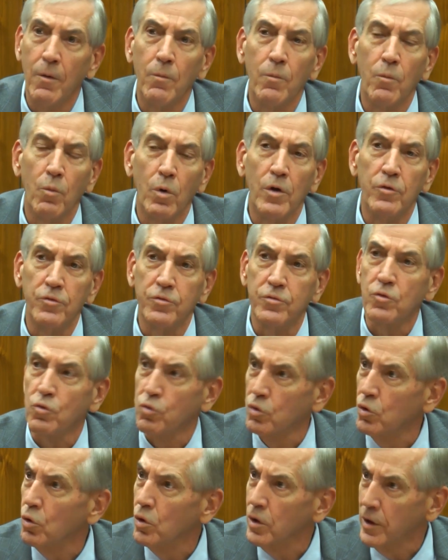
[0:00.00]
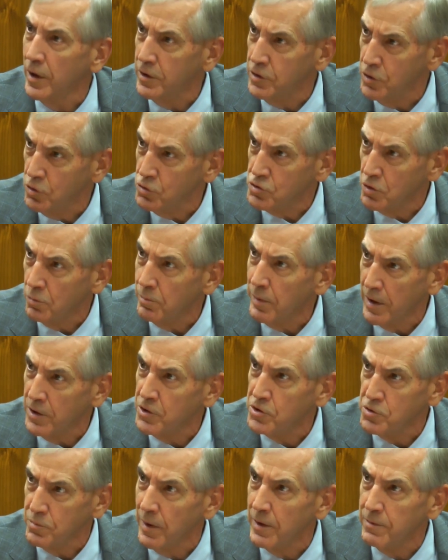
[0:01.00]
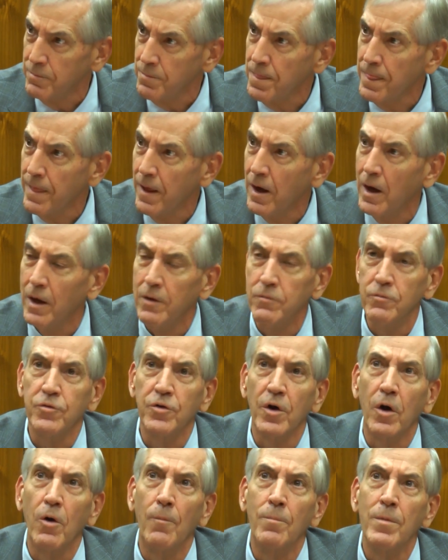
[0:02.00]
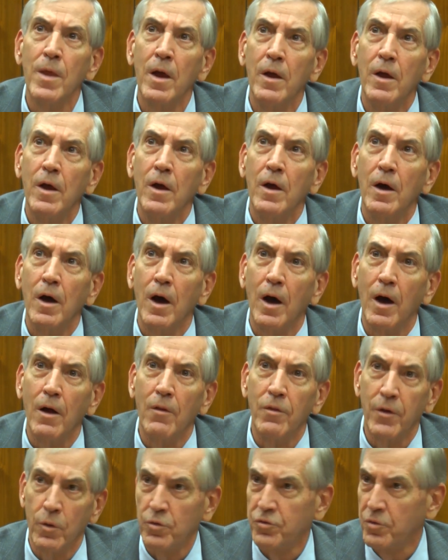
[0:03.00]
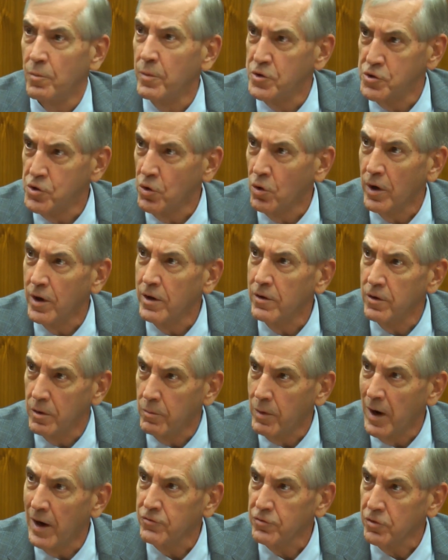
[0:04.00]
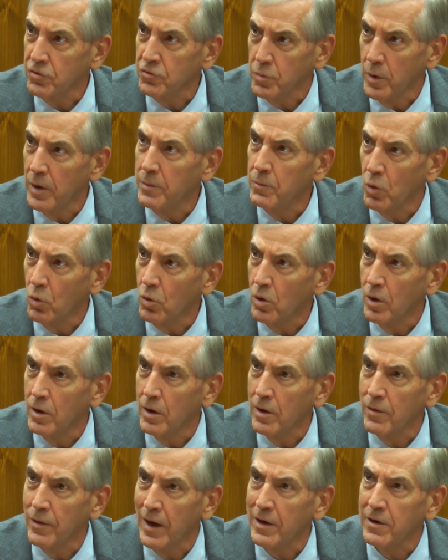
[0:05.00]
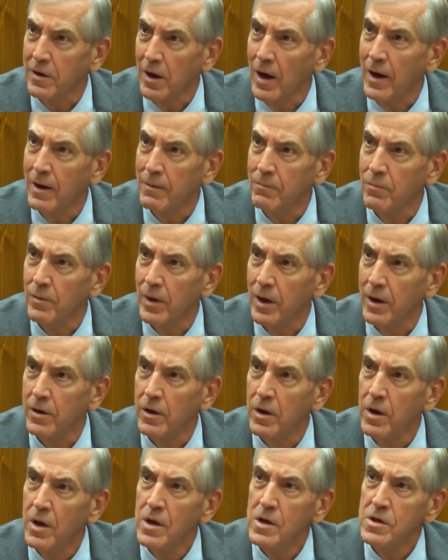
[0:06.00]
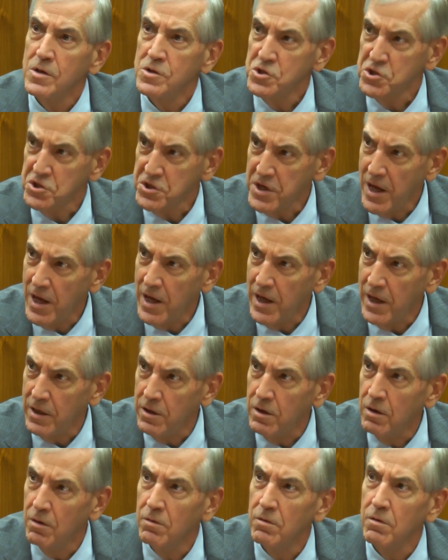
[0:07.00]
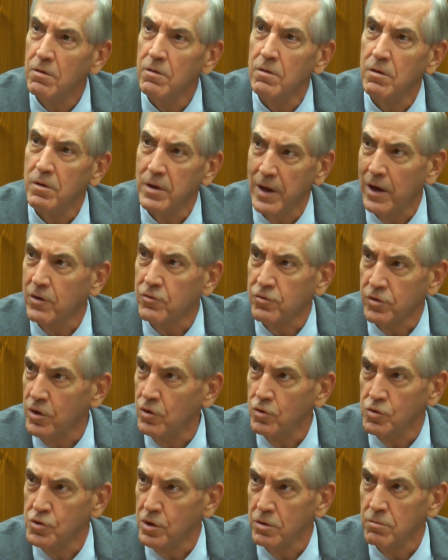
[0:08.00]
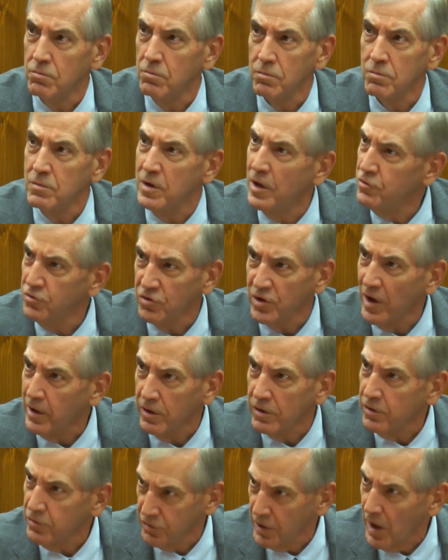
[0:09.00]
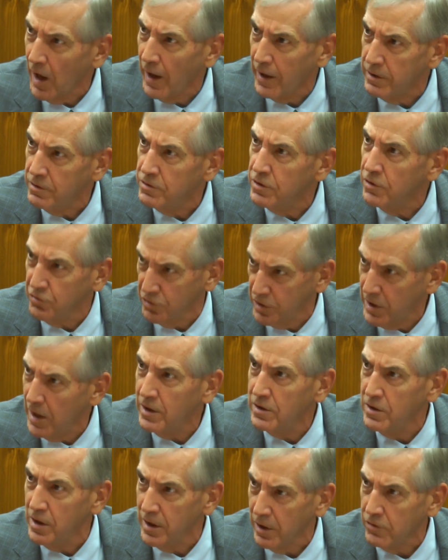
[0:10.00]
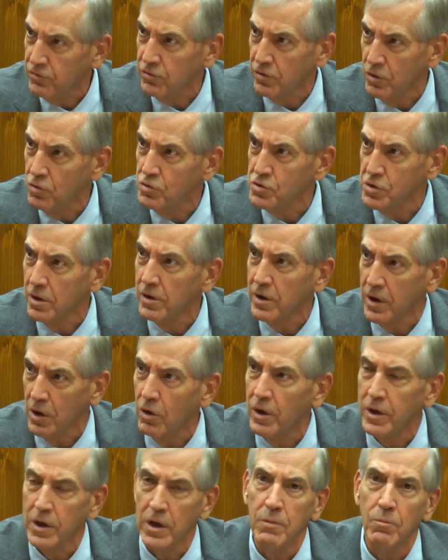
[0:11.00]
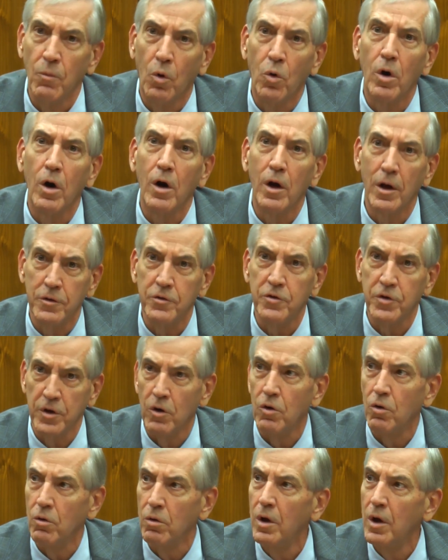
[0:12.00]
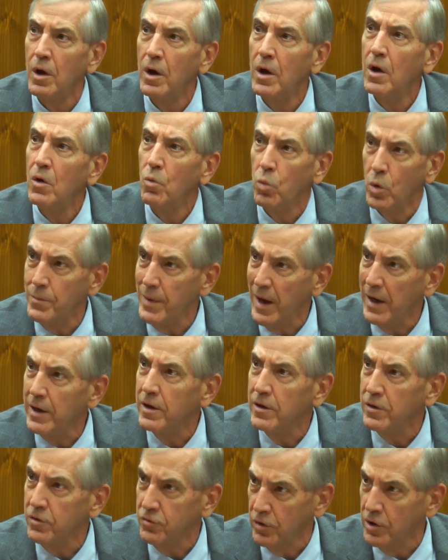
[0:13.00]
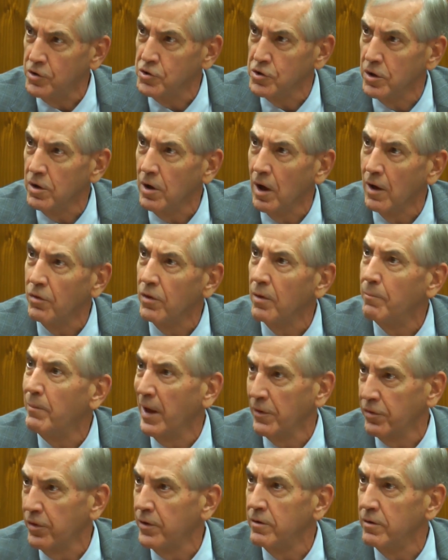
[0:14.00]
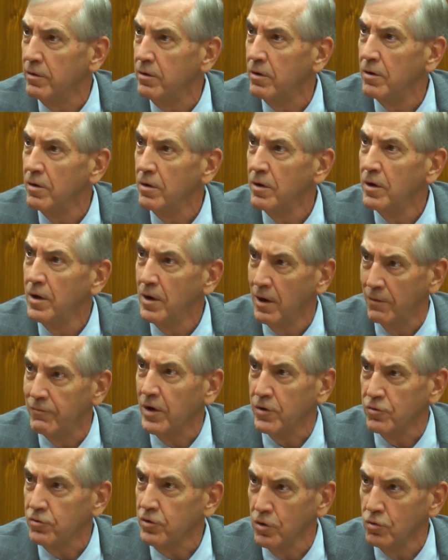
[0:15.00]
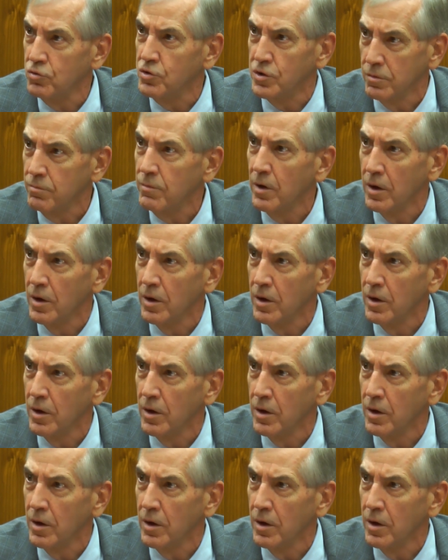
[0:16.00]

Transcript: was cruel and unusual punishment. And so there was a majority of the Nebraska Supreme Court at that time that stayed the execution, didn't set it aside, just stayed the execution of Kerry Dean Moore until we made a decision on the method of execution,